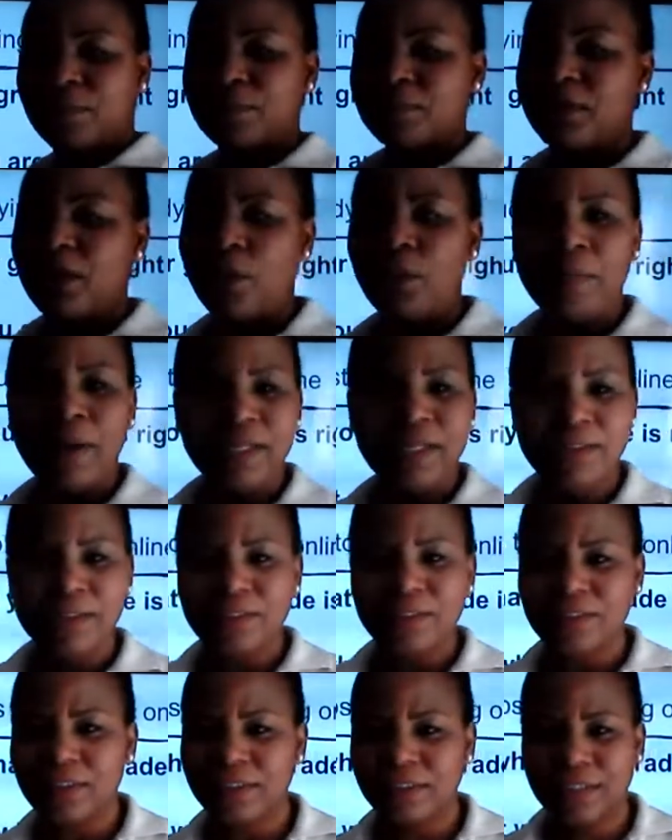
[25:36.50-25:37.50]
Yo, message
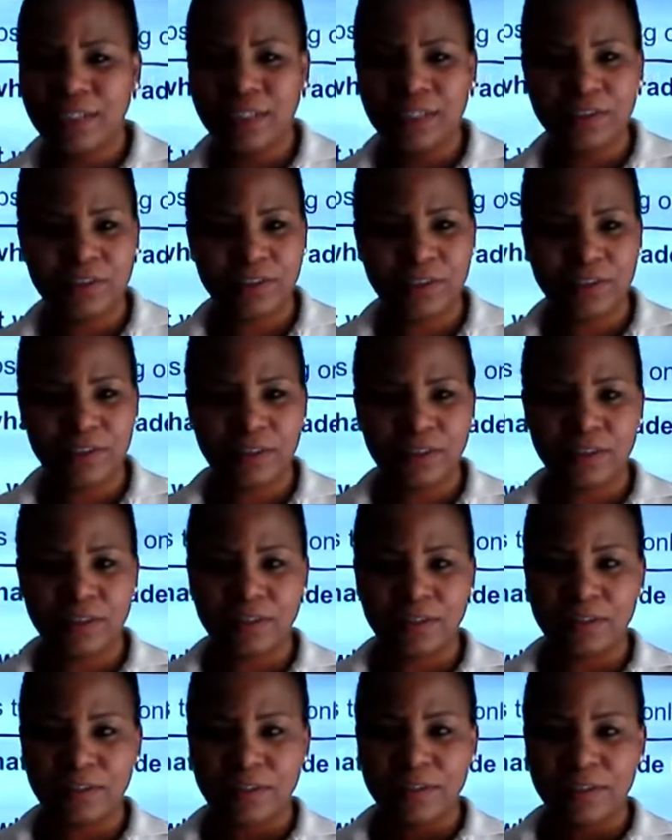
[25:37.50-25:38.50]
your teacher.
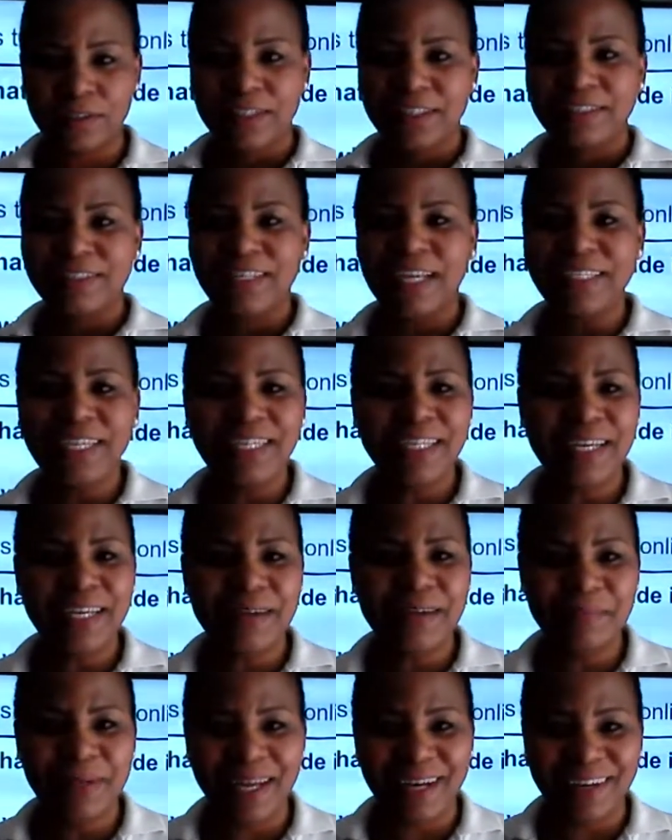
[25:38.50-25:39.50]
Send an
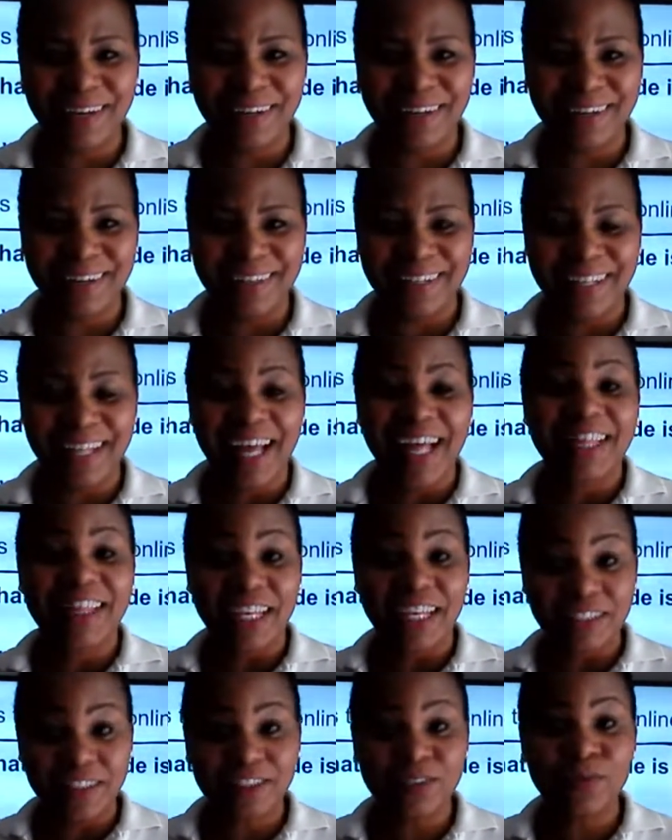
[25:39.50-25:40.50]
email. This
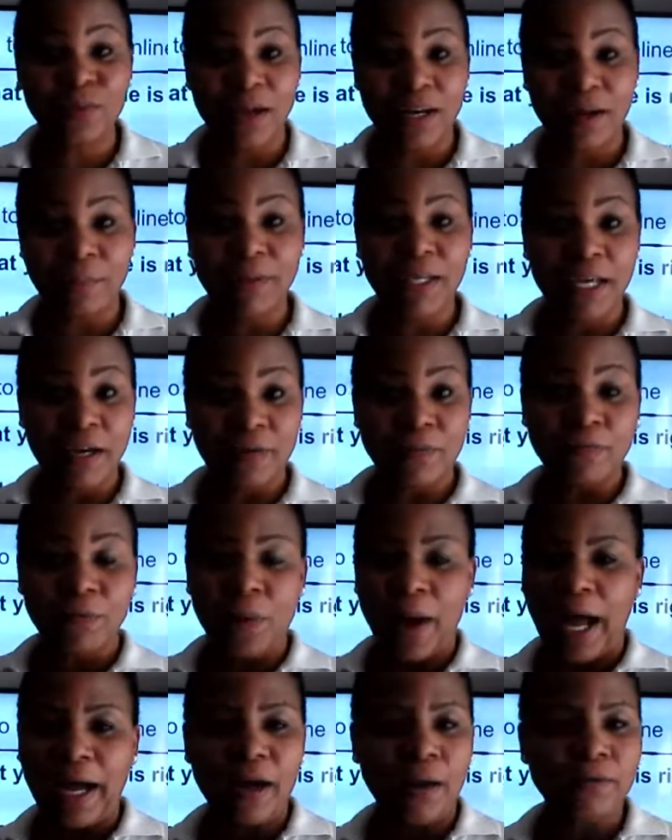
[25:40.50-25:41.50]
is what I'm here for. I
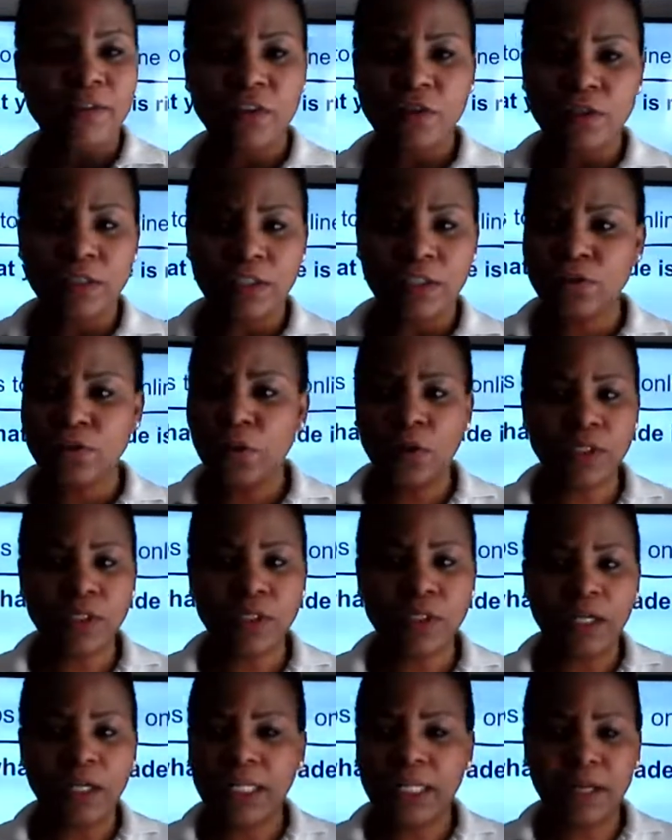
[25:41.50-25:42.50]
got students who only got
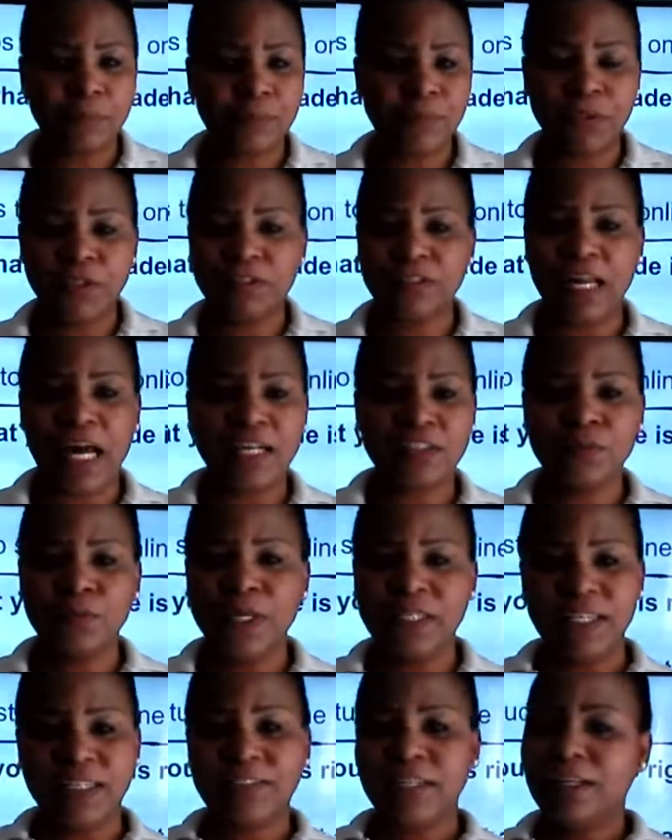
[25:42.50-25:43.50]
their computers last week.
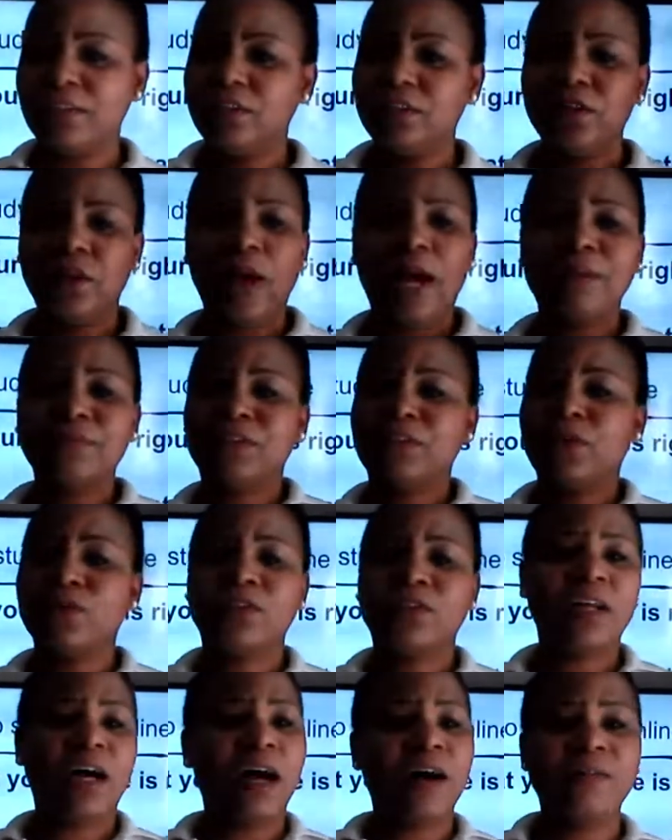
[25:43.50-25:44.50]
They said, I'm so
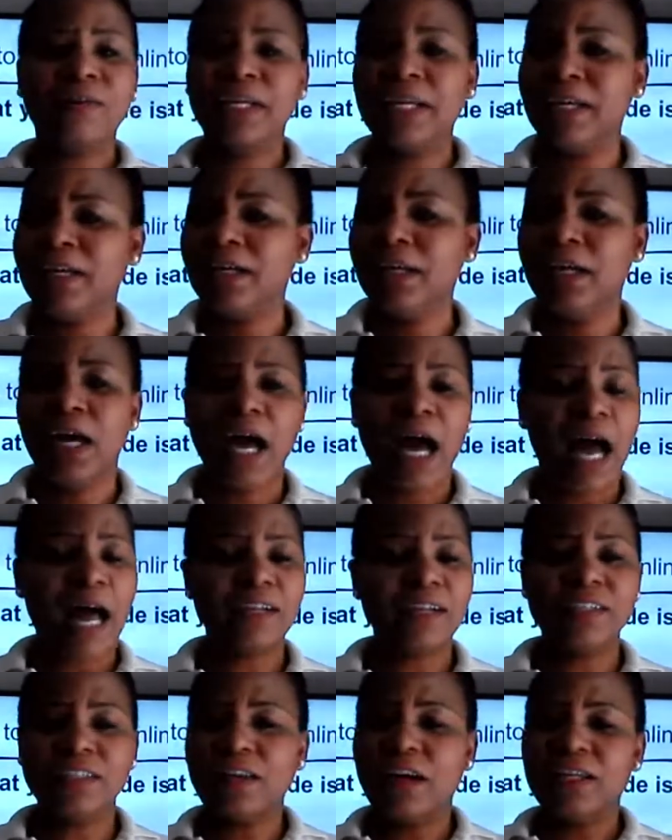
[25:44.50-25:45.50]
sorry. I
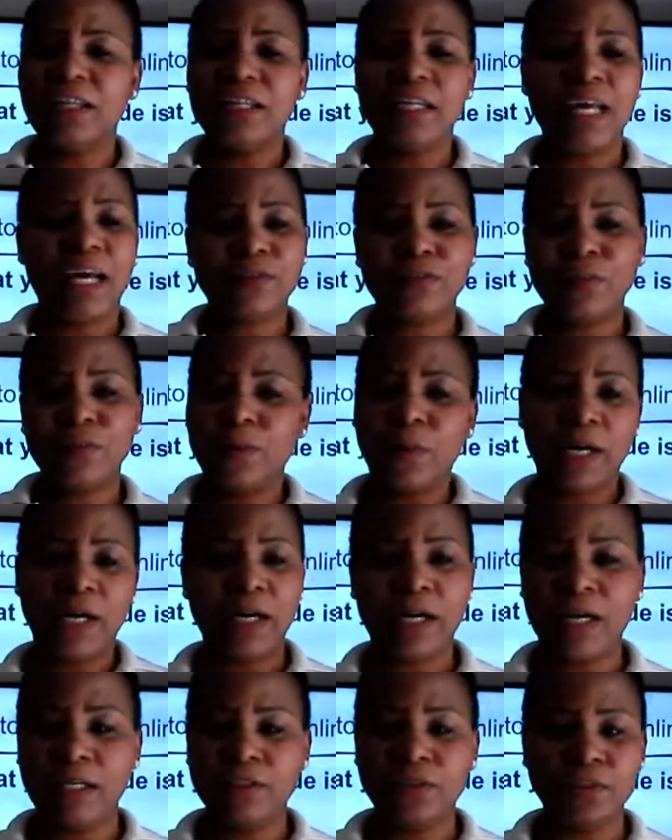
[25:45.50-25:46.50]
just got it last week. What I
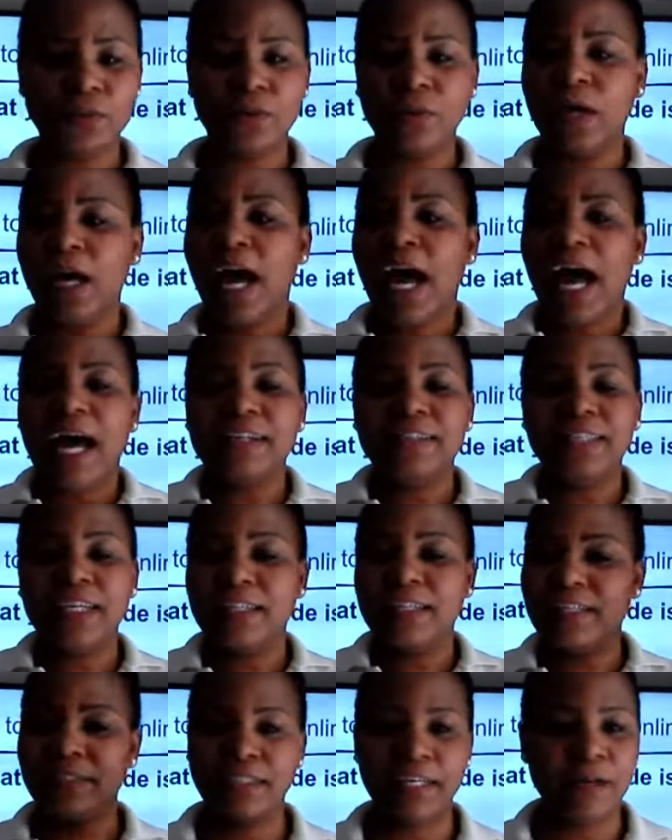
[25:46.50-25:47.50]
got to do? I say
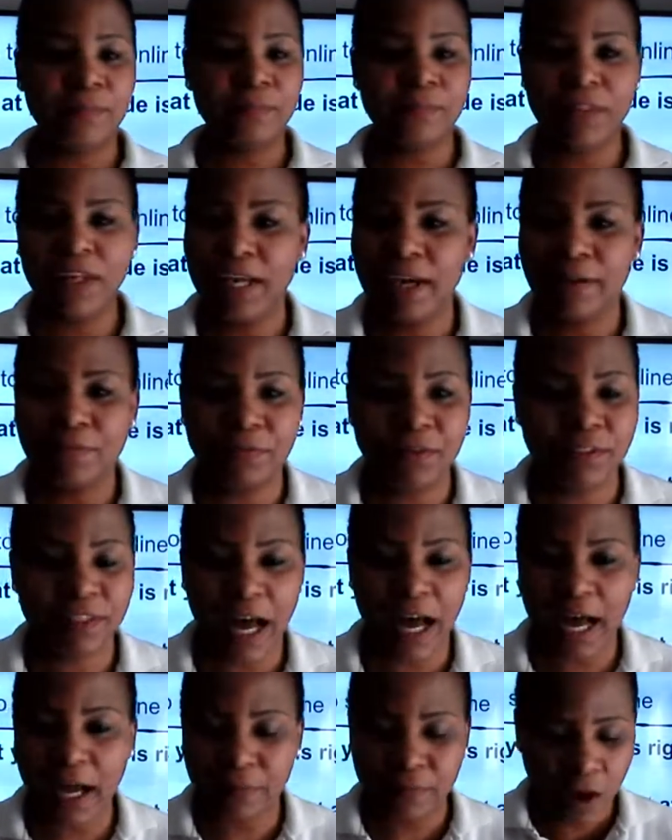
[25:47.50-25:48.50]
the same thing every
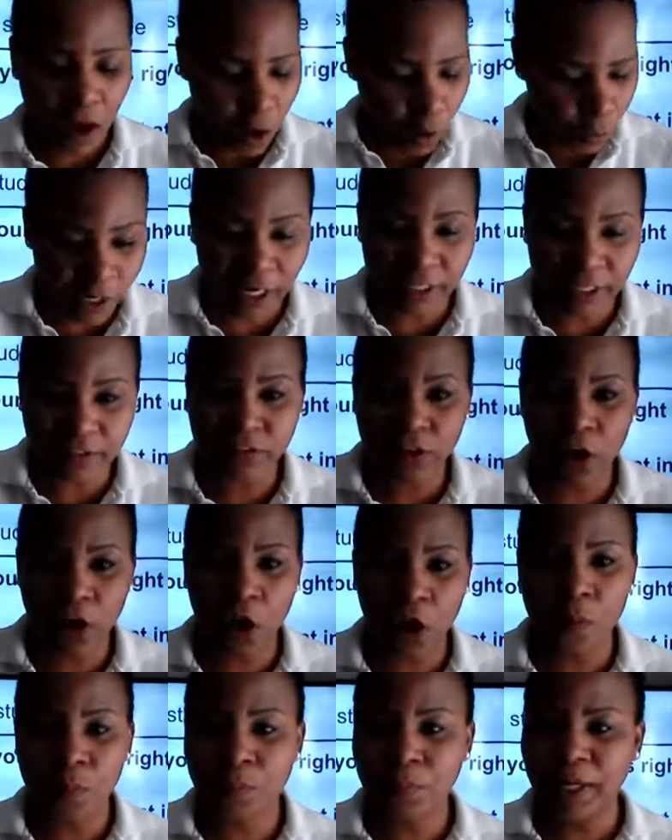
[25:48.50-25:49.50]
time. Work at your
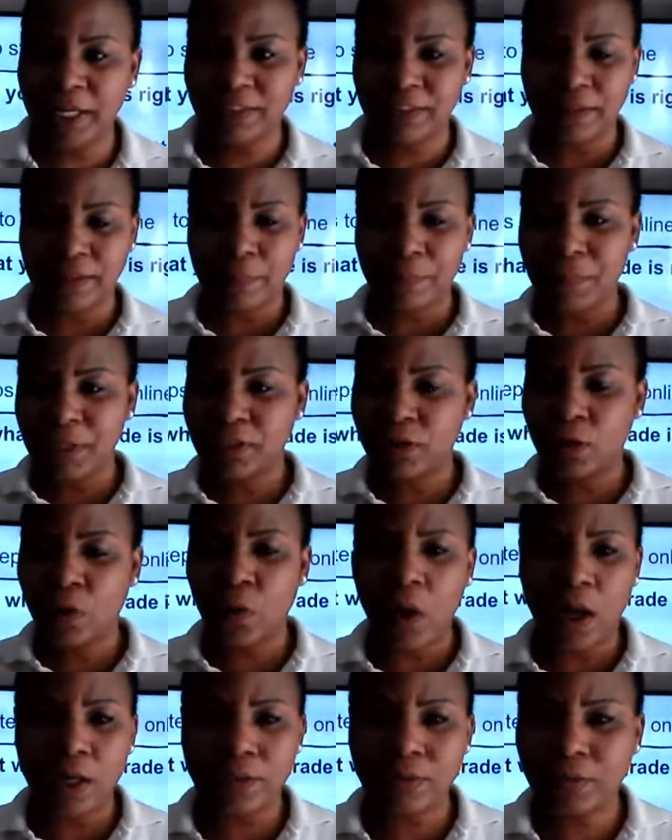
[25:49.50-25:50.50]
own pace. Submit
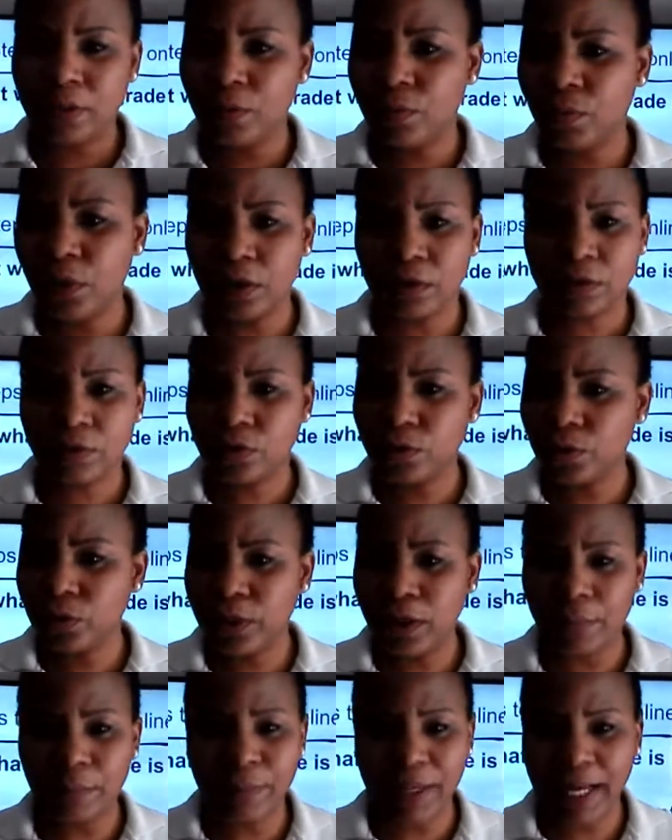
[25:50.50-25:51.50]
quality work. Do
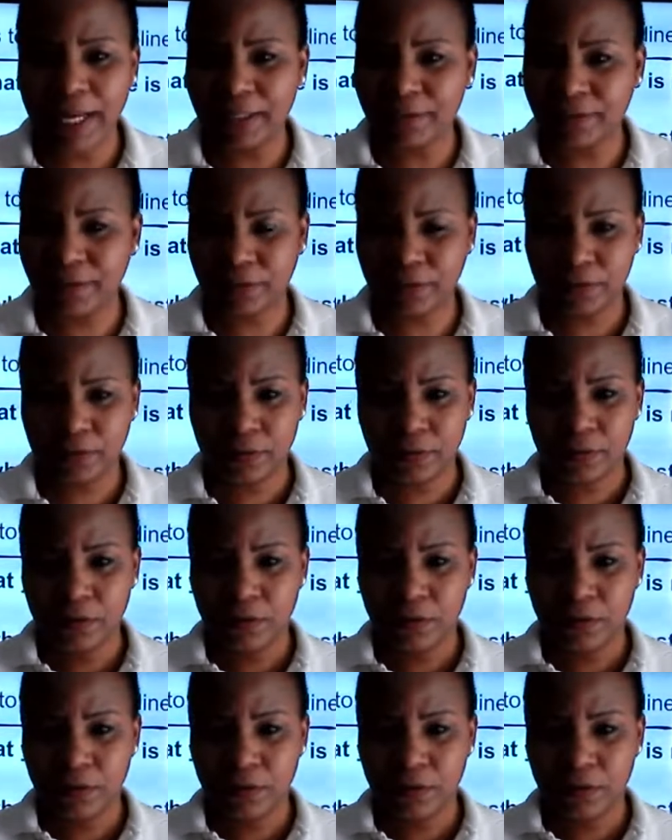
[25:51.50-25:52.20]
your best.